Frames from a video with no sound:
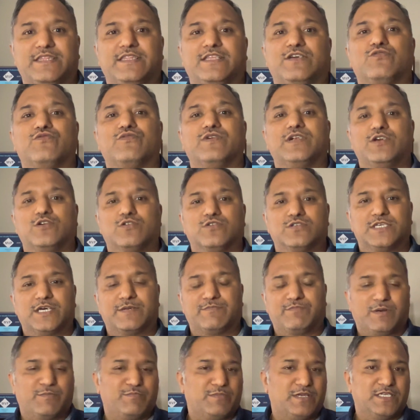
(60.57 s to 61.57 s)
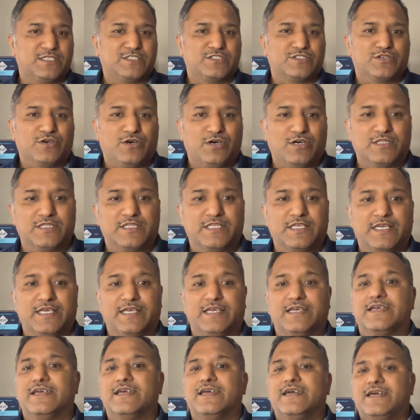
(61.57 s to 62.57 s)
new videos are published on
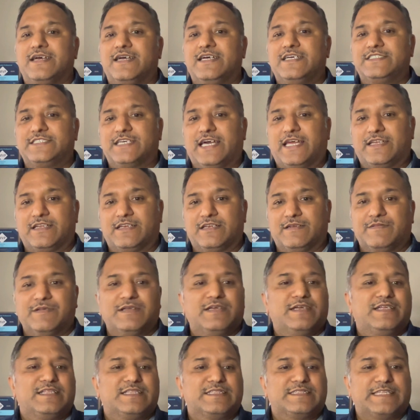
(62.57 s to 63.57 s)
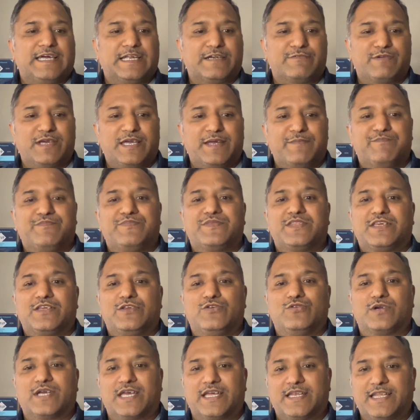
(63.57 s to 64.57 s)
the channel. That way
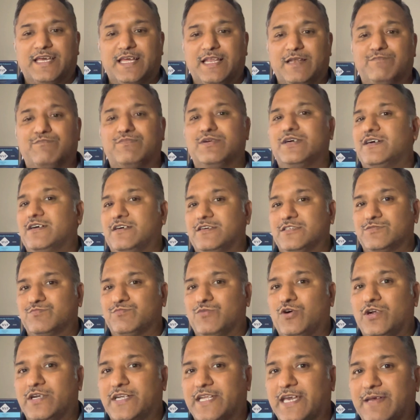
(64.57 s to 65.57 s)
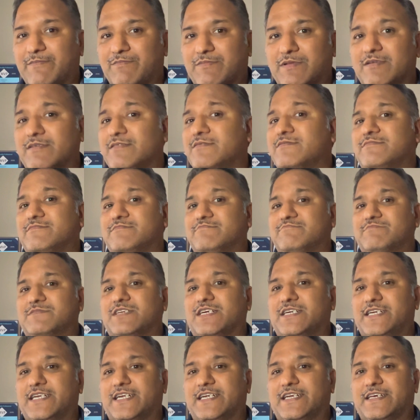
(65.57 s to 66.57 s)
you can help a small time
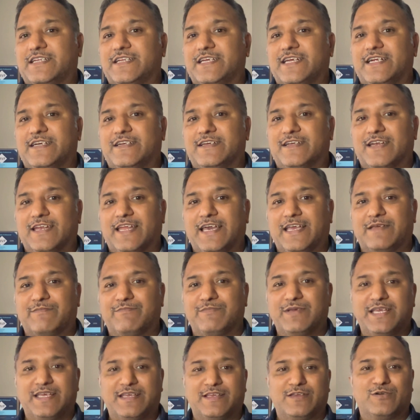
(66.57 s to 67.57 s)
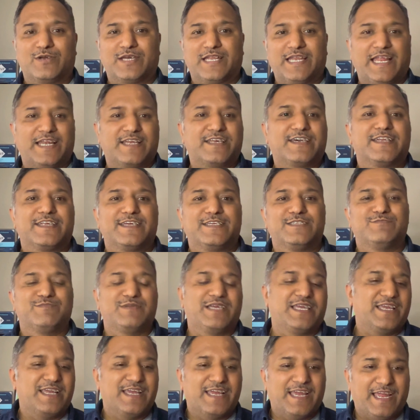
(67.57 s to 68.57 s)
content creator like me. You can encourage
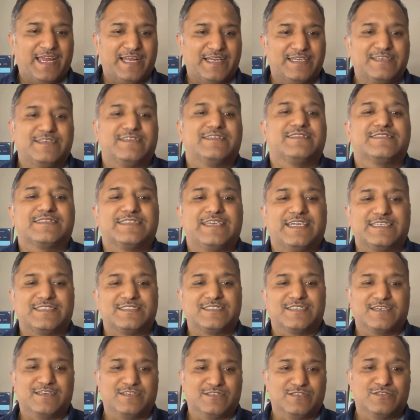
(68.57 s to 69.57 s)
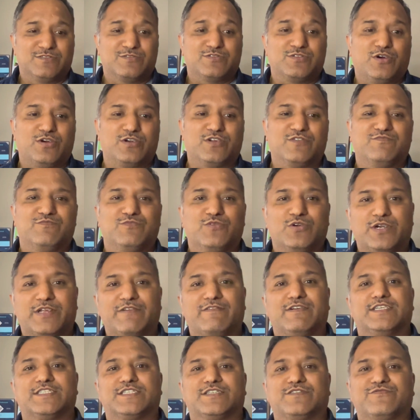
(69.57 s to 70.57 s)
me and that's a sort of
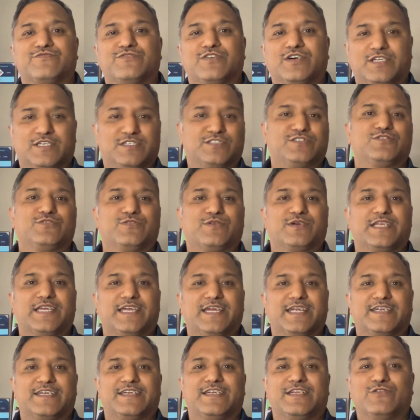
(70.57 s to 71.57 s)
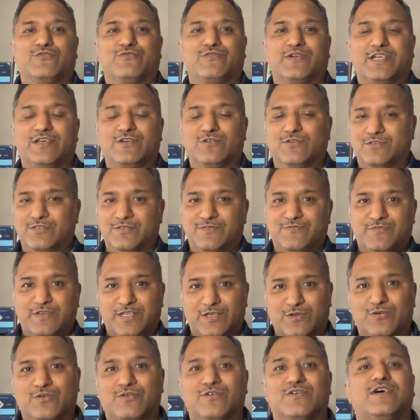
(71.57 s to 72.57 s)
motivation for us to create new videos. We
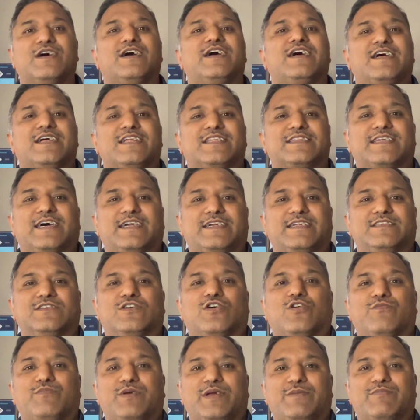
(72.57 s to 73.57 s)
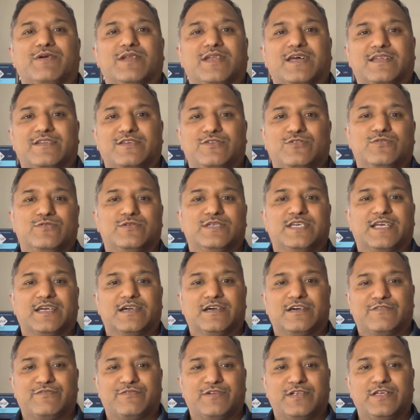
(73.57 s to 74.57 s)
know that is how people are using
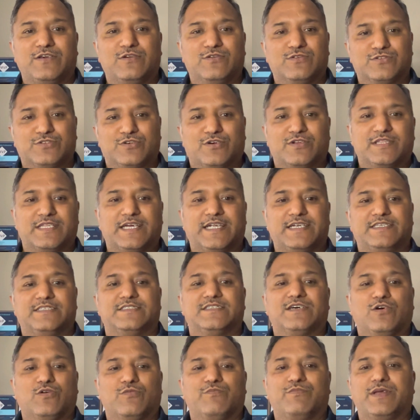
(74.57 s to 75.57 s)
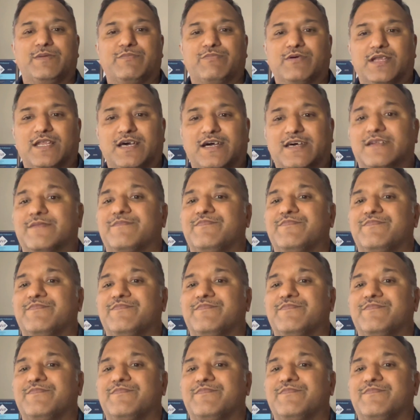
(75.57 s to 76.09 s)
our videos or that is how people are